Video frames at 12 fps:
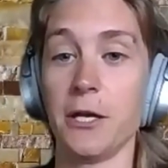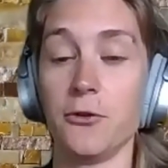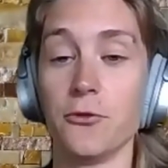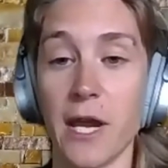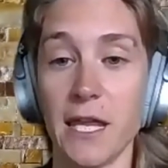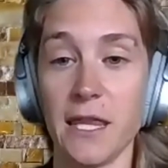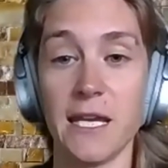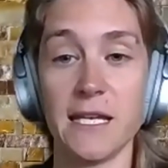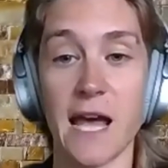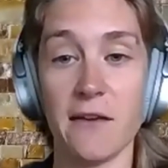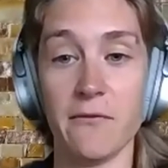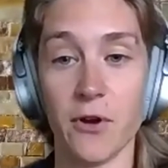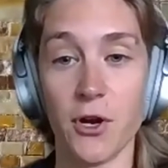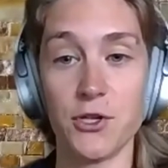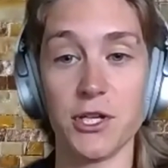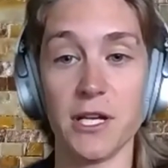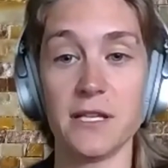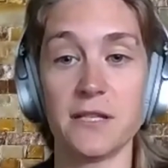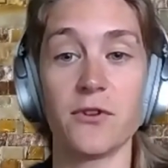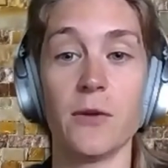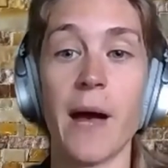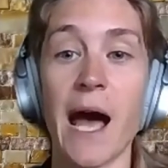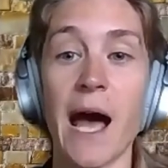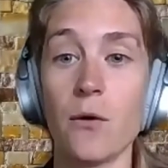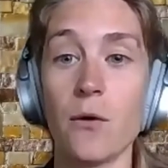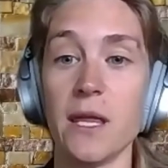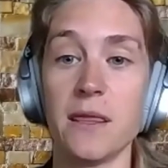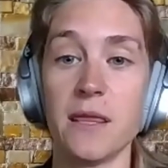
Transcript: greatly diverges from how we